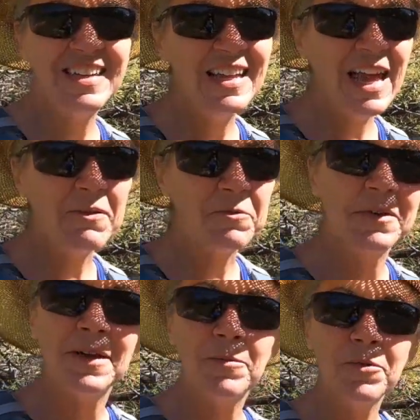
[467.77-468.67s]
haven't
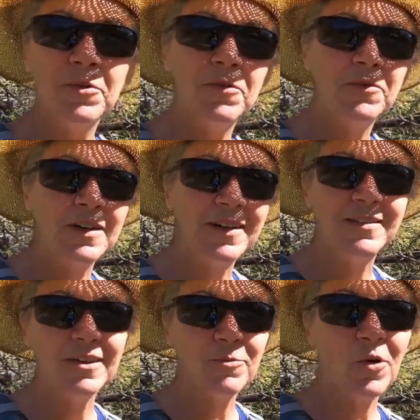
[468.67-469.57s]
really improved on
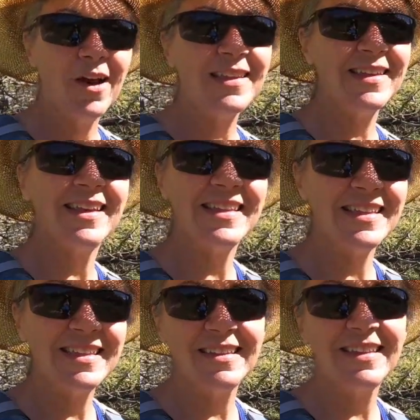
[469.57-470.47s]
this process. It's
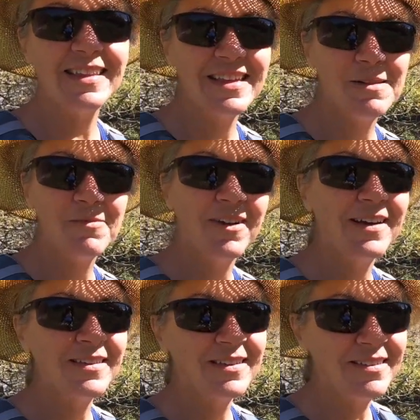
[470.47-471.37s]
still the same
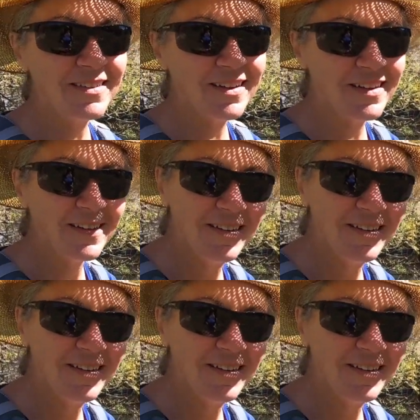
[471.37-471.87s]
process today.